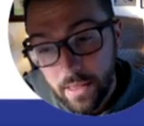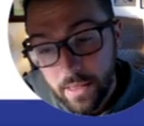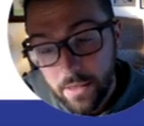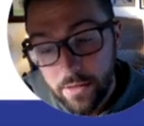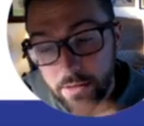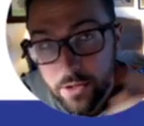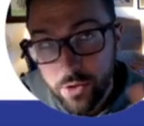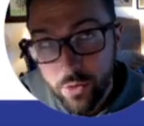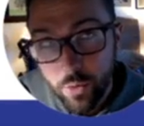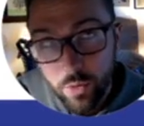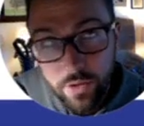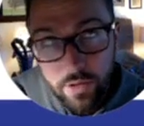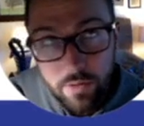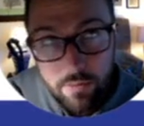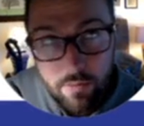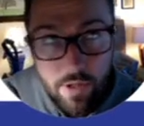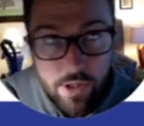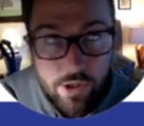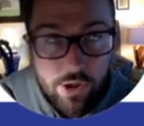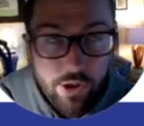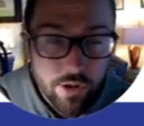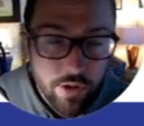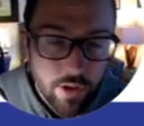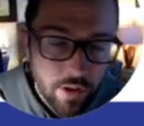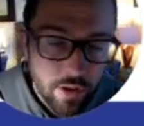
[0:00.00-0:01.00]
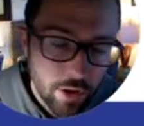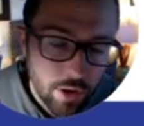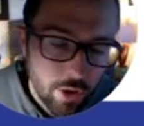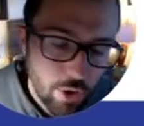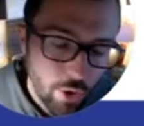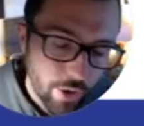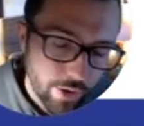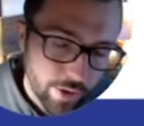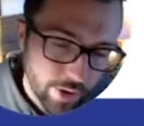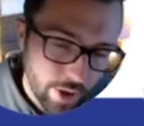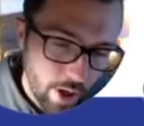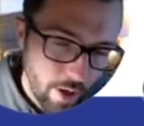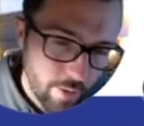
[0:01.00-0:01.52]
this wasn't mentioned in the New
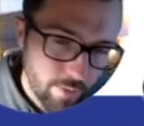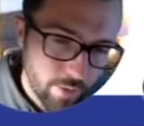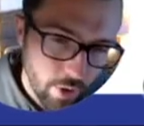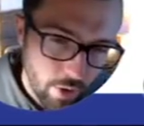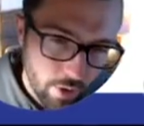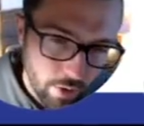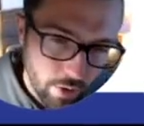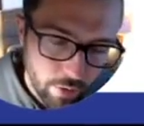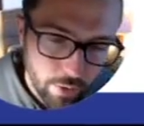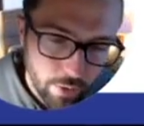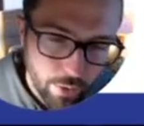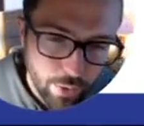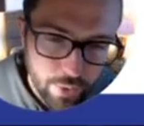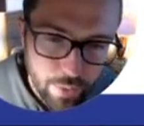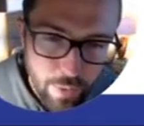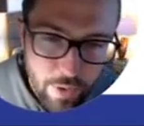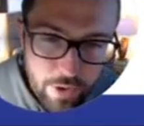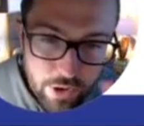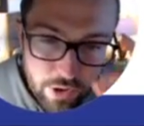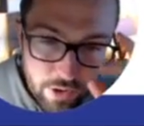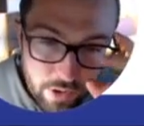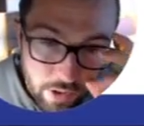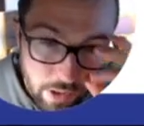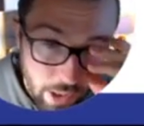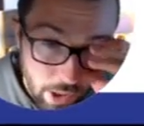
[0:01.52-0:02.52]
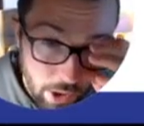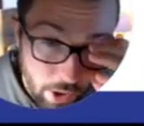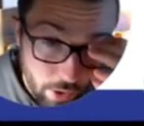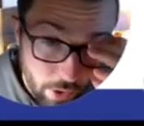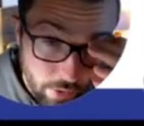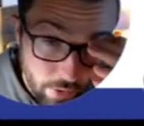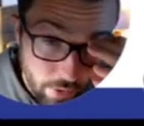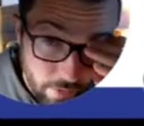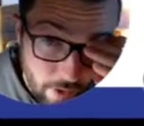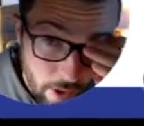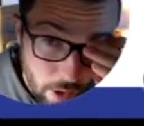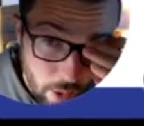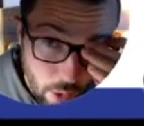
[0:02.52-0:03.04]
York Times article. It was mentioned in another
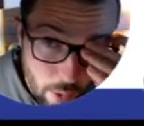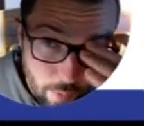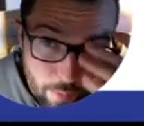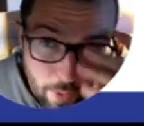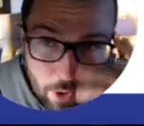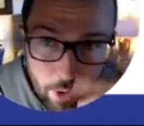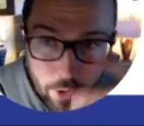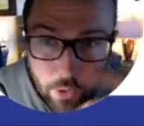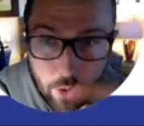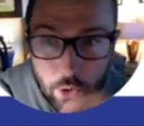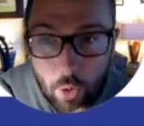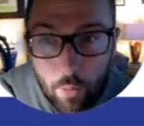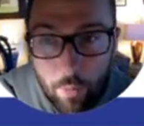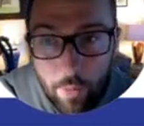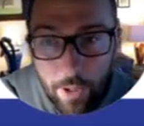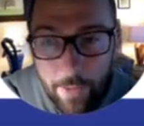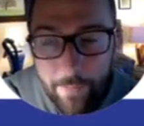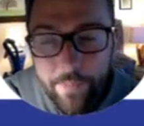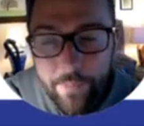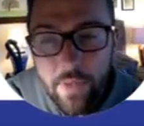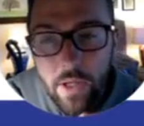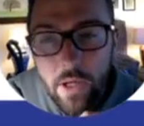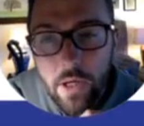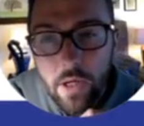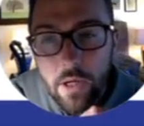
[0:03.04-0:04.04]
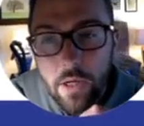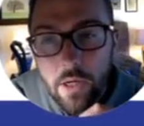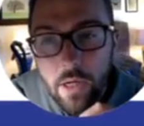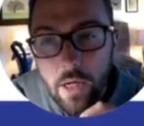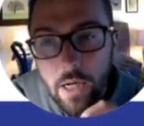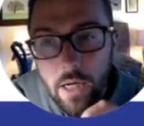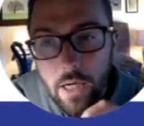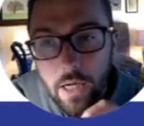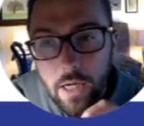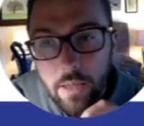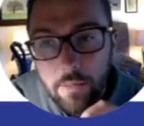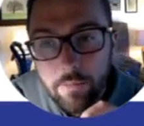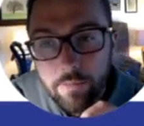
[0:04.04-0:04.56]
follow-up article, but
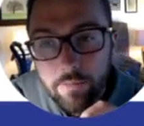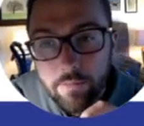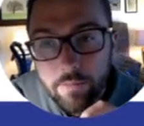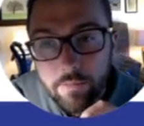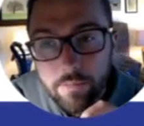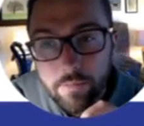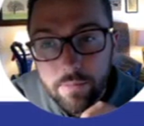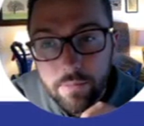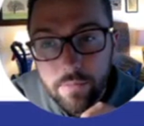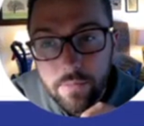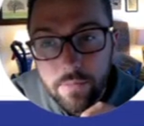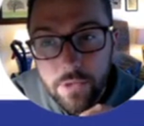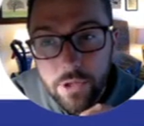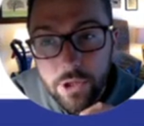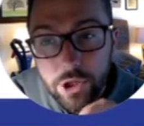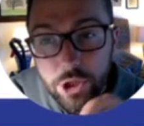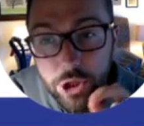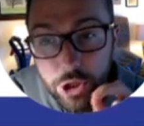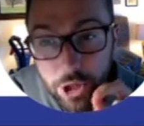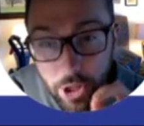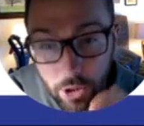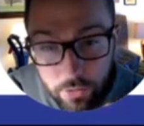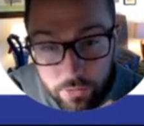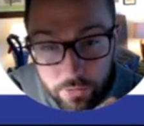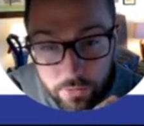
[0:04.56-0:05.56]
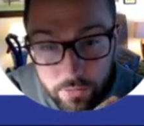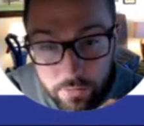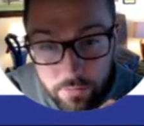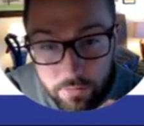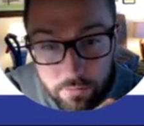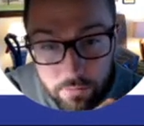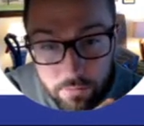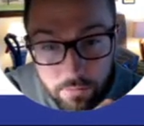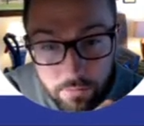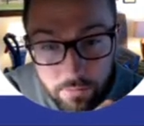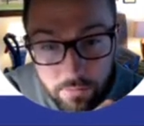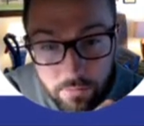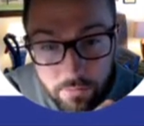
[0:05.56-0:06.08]
Shelton,
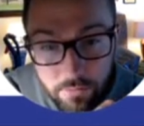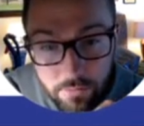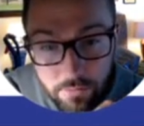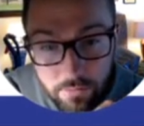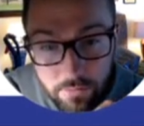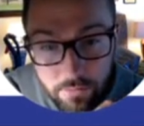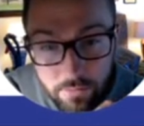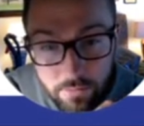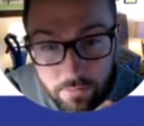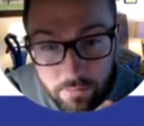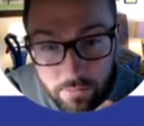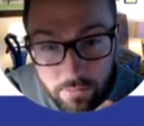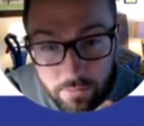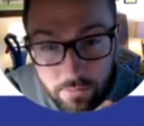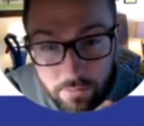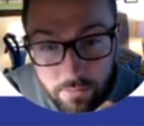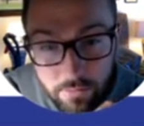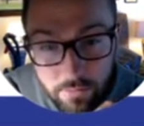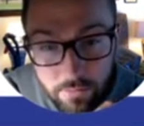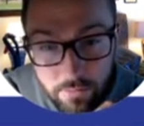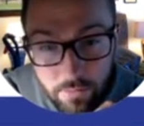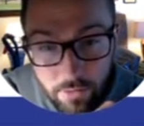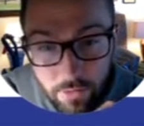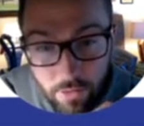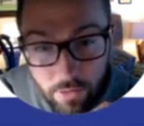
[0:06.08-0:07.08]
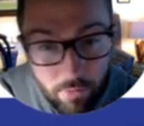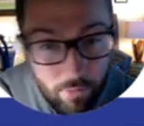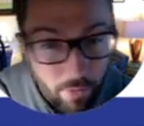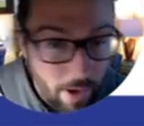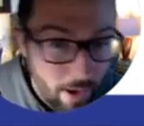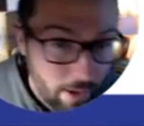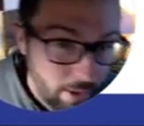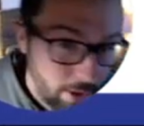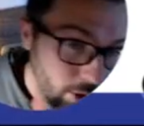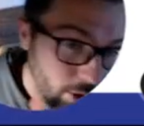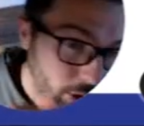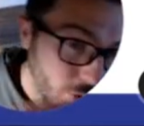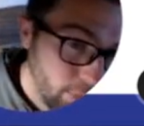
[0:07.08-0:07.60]

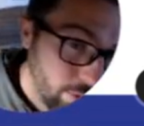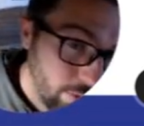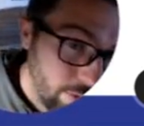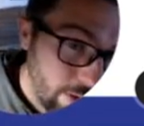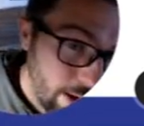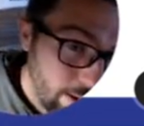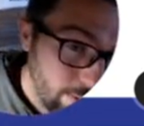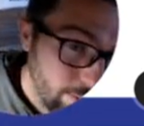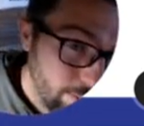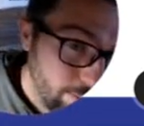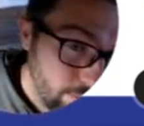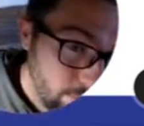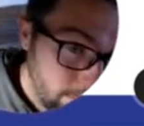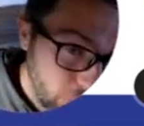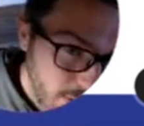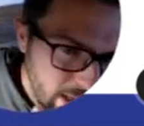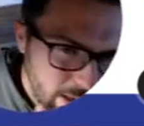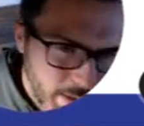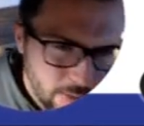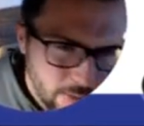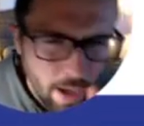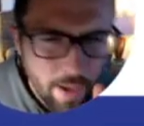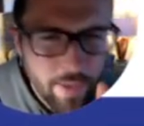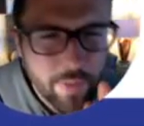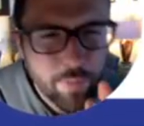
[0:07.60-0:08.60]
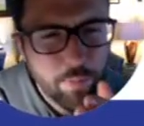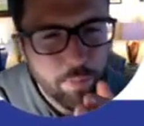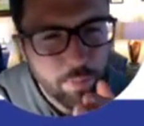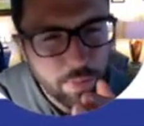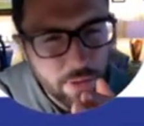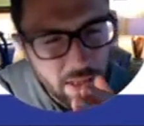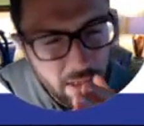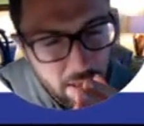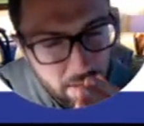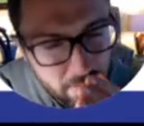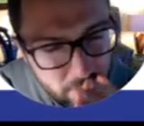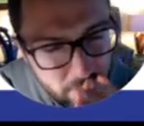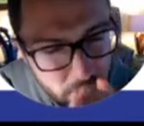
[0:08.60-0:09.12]
throughout, I
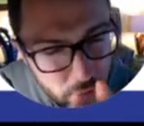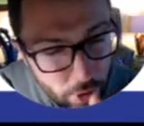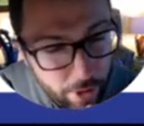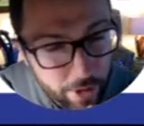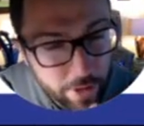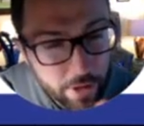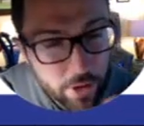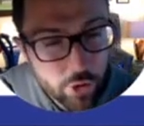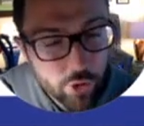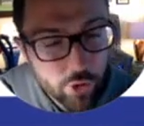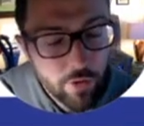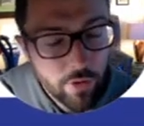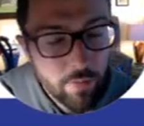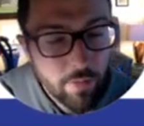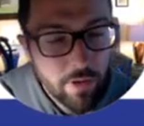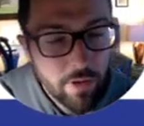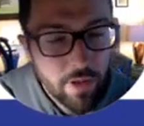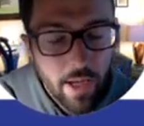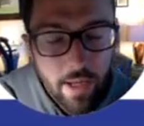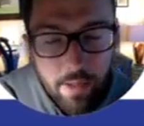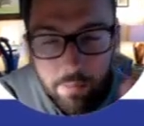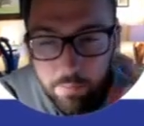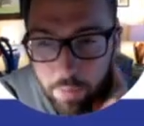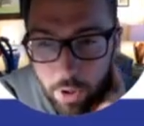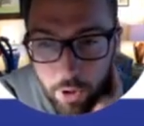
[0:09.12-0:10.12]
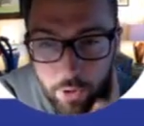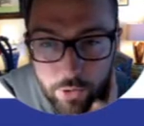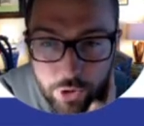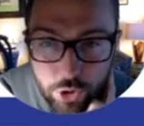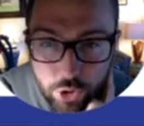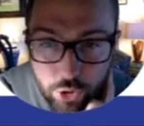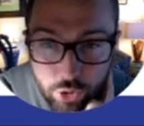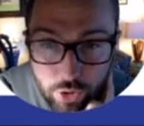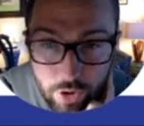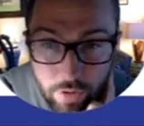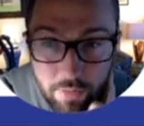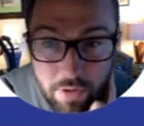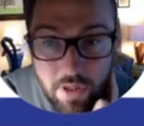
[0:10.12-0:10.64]
believe during the treatment and
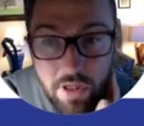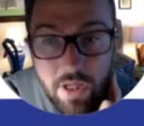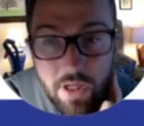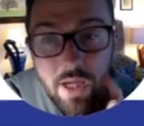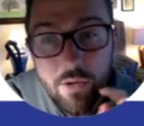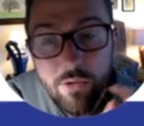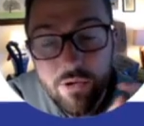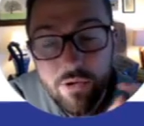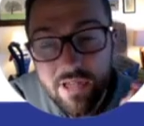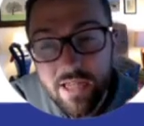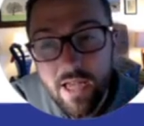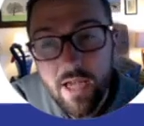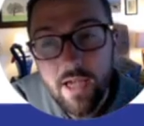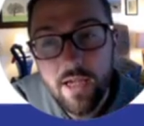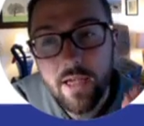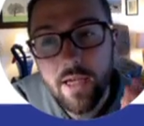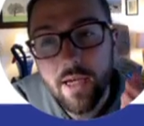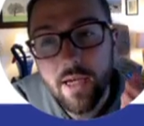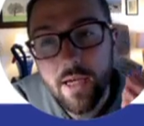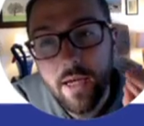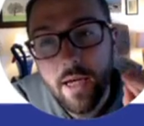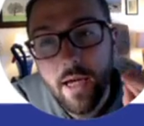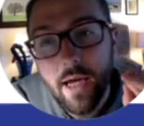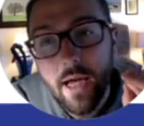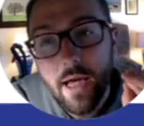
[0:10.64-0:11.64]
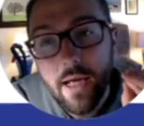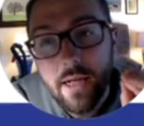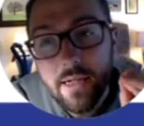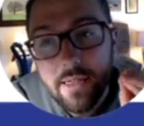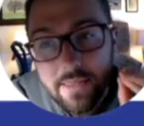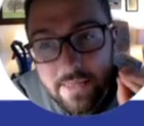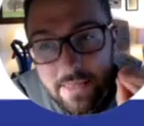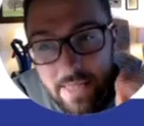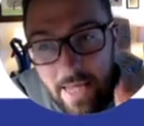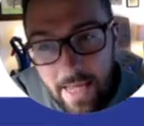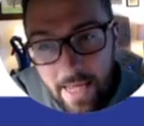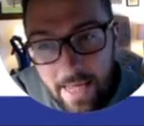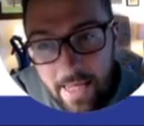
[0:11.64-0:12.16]
post-treatment, he was taking
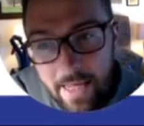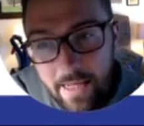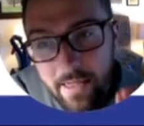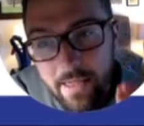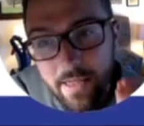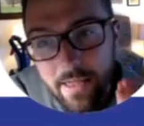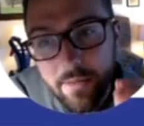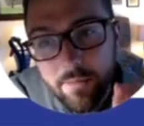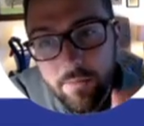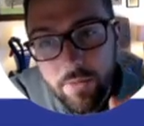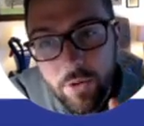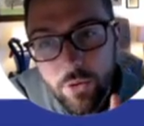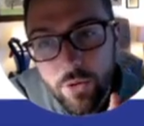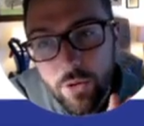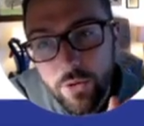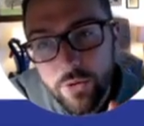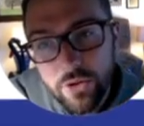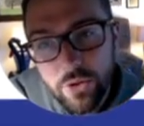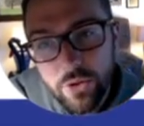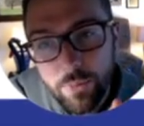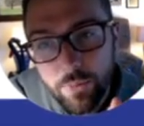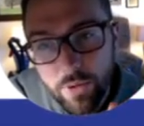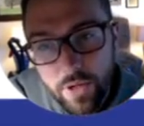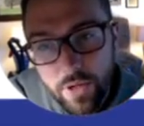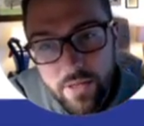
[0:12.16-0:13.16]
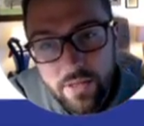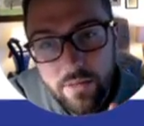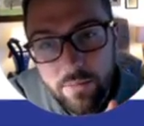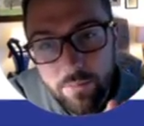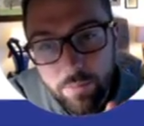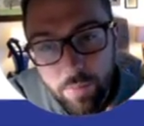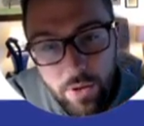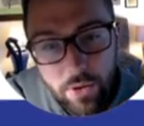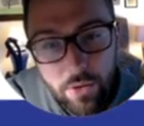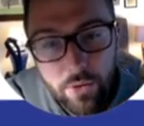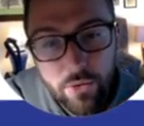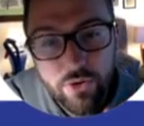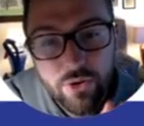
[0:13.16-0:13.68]
10 immunosuppressant
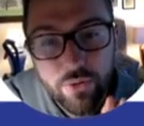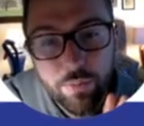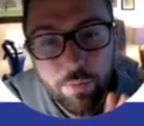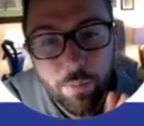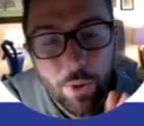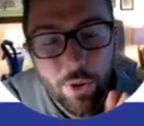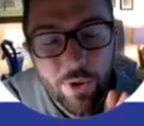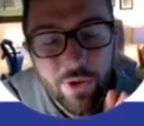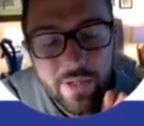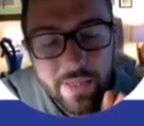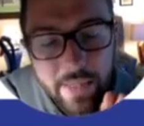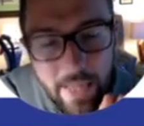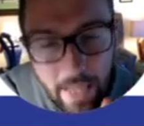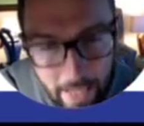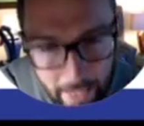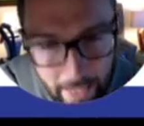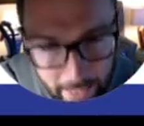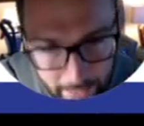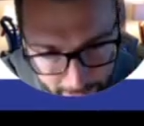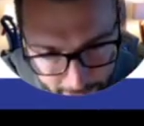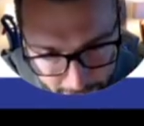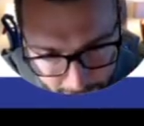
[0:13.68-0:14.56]
pills per day.